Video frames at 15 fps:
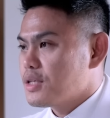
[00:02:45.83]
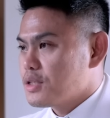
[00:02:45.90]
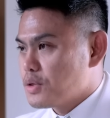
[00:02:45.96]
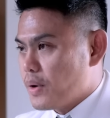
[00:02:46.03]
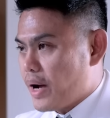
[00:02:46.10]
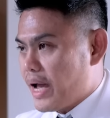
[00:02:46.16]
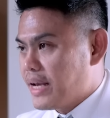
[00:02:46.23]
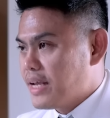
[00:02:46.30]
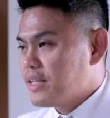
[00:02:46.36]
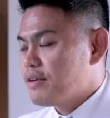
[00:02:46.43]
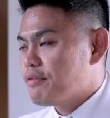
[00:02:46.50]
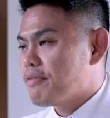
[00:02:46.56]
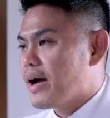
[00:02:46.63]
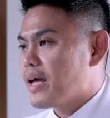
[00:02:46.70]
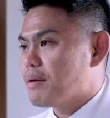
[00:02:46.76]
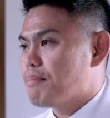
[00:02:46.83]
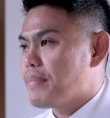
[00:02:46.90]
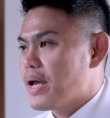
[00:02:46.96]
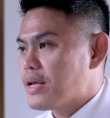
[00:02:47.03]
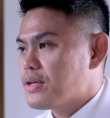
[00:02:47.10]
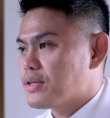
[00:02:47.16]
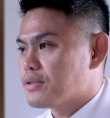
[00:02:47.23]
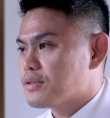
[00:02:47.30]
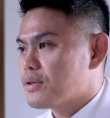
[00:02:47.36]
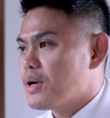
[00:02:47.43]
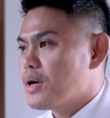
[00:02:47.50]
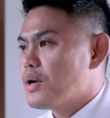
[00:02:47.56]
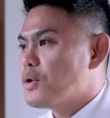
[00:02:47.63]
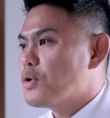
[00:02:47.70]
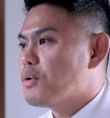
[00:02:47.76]
to identify the patients
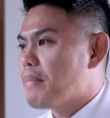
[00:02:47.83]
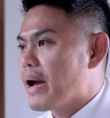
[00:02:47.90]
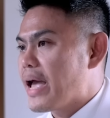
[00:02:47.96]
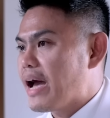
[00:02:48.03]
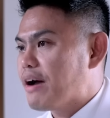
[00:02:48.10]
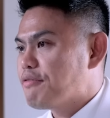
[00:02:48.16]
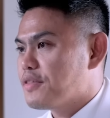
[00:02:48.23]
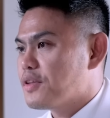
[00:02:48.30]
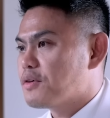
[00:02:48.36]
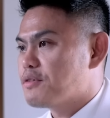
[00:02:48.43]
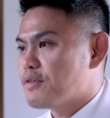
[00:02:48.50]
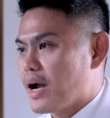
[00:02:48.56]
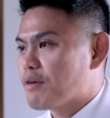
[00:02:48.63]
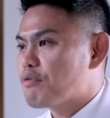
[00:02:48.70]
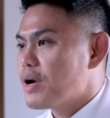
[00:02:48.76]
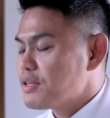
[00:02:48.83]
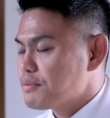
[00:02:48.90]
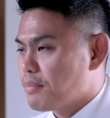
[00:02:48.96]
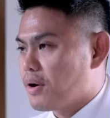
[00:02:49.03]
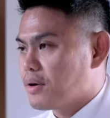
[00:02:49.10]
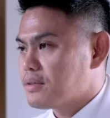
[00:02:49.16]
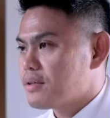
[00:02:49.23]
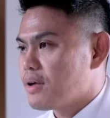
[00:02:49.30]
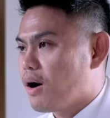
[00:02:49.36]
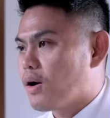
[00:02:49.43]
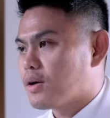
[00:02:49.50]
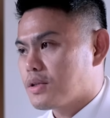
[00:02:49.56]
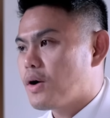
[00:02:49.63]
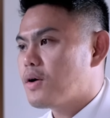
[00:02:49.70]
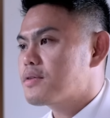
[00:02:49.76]
who might have no drug response
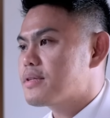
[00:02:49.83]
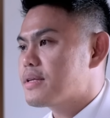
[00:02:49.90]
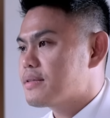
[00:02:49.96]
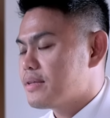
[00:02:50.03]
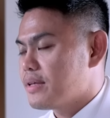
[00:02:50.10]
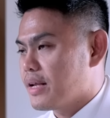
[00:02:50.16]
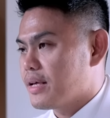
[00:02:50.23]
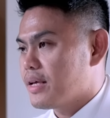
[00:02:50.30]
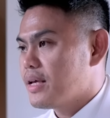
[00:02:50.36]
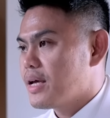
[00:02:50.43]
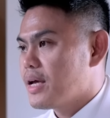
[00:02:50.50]
or toxicity